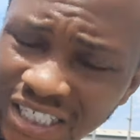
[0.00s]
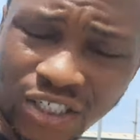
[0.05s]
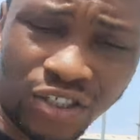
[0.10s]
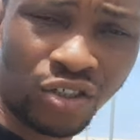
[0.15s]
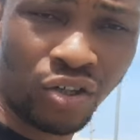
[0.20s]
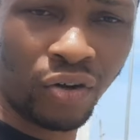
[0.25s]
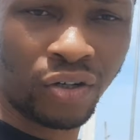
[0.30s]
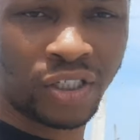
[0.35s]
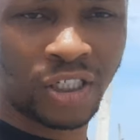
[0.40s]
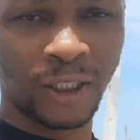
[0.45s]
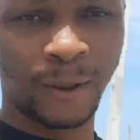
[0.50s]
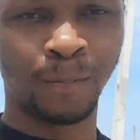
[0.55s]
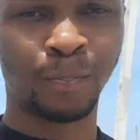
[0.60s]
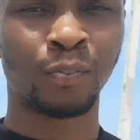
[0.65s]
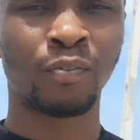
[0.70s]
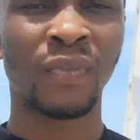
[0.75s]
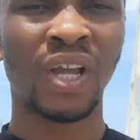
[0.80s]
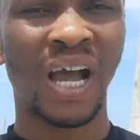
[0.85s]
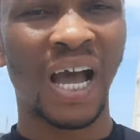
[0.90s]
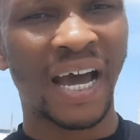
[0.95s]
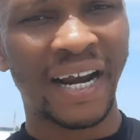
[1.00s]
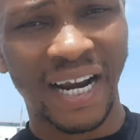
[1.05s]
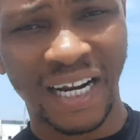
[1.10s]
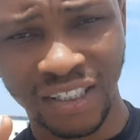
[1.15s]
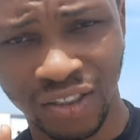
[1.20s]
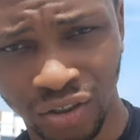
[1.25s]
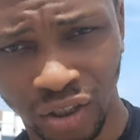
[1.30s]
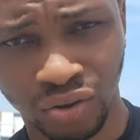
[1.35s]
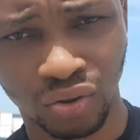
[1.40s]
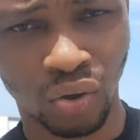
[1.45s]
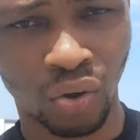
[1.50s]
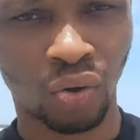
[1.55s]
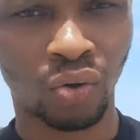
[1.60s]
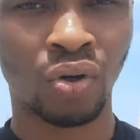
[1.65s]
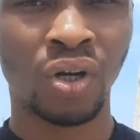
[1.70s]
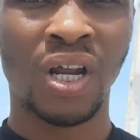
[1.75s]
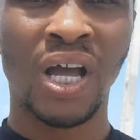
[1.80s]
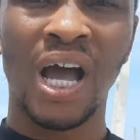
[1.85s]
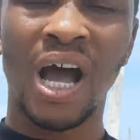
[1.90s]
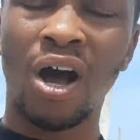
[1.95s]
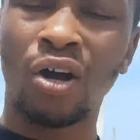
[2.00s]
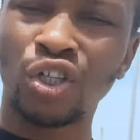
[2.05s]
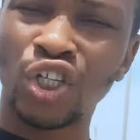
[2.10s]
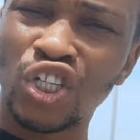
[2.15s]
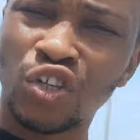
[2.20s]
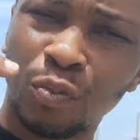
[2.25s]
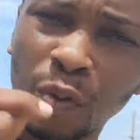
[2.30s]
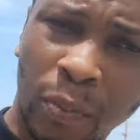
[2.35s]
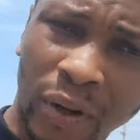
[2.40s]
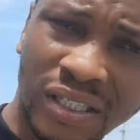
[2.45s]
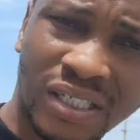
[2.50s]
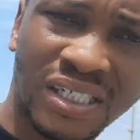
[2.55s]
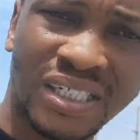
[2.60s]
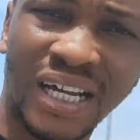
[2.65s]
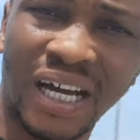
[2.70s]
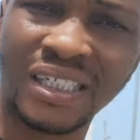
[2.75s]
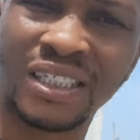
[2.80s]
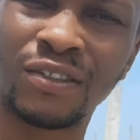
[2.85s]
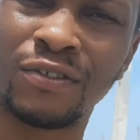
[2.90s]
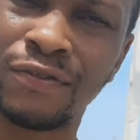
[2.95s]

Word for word: security. And that is not all. I also give property that